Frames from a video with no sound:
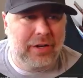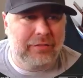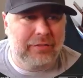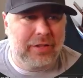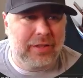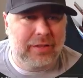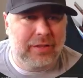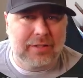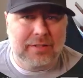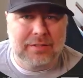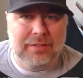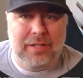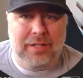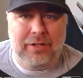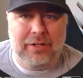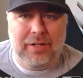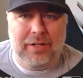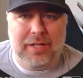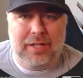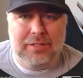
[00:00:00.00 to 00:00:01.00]
Everything's
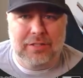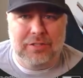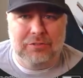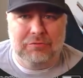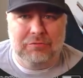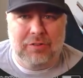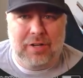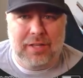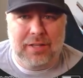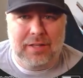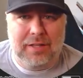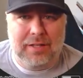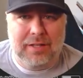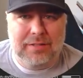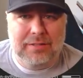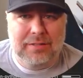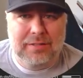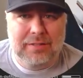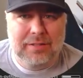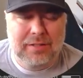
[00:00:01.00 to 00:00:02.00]
here, and I just run
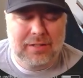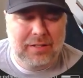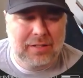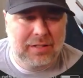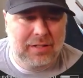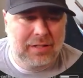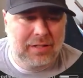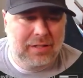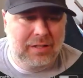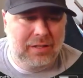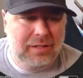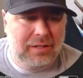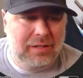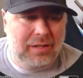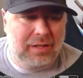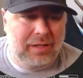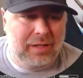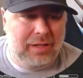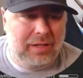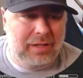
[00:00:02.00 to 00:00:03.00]
this,
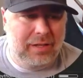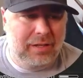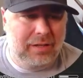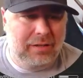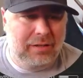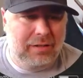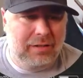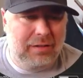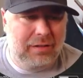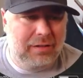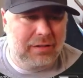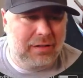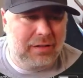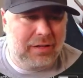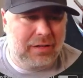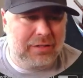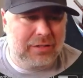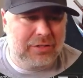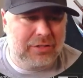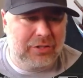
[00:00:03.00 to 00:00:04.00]
and
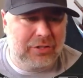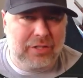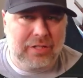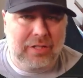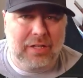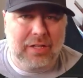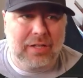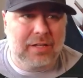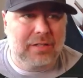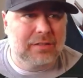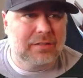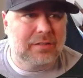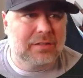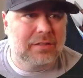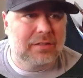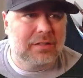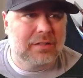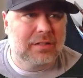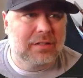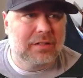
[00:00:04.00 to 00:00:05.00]
I should get